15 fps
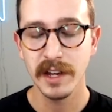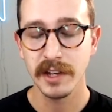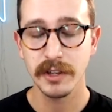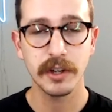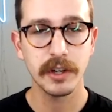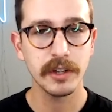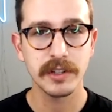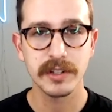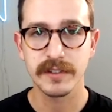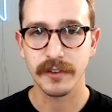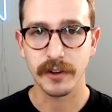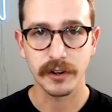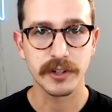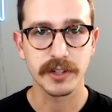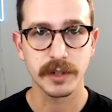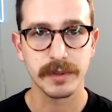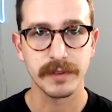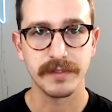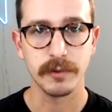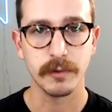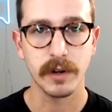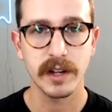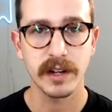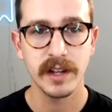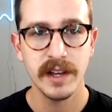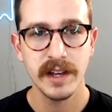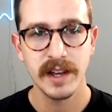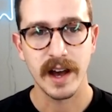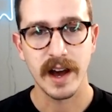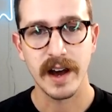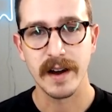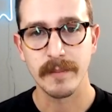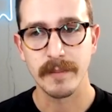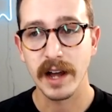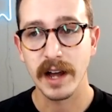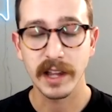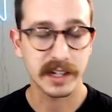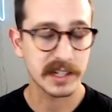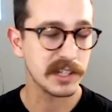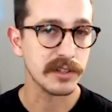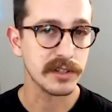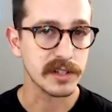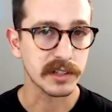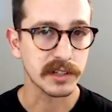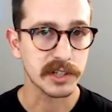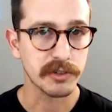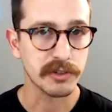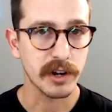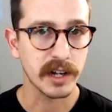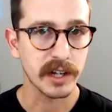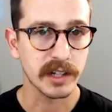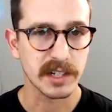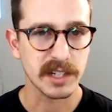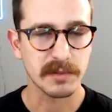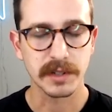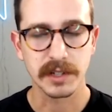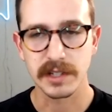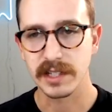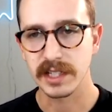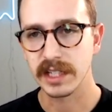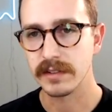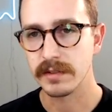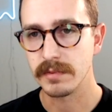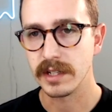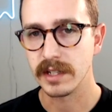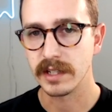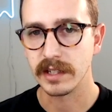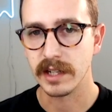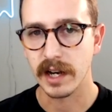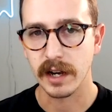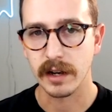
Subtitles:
You can use Photoshop if you want. I like to use Illustrator just because it gives me